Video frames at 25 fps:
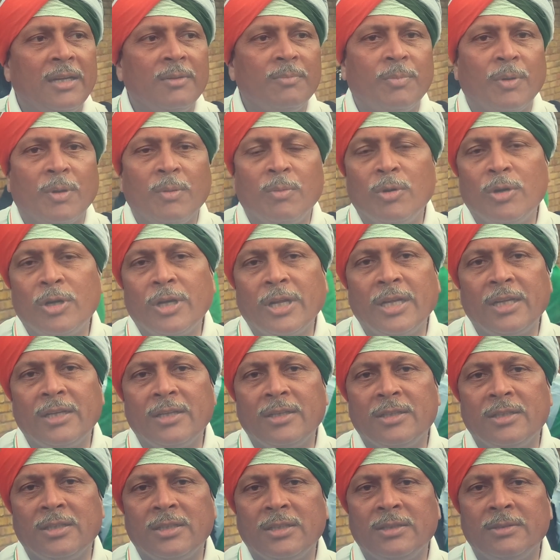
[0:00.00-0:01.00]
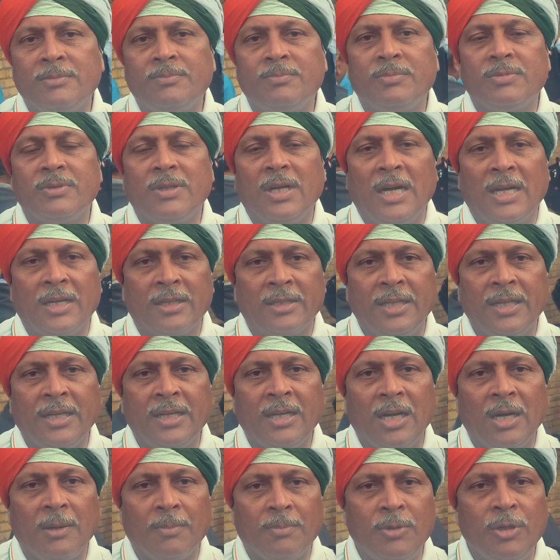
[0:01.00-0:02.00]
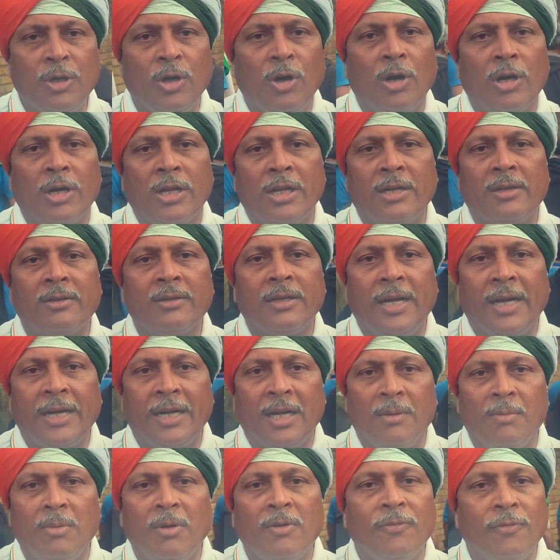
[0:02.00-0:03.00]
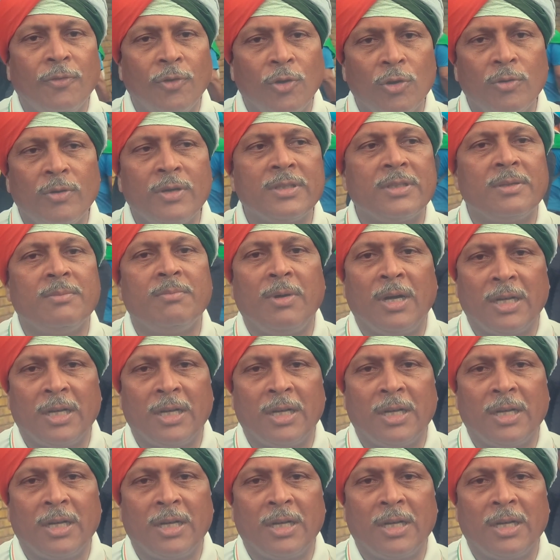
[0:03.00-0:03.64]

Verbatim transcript: And promoting uh, Hardik up the order at number four was a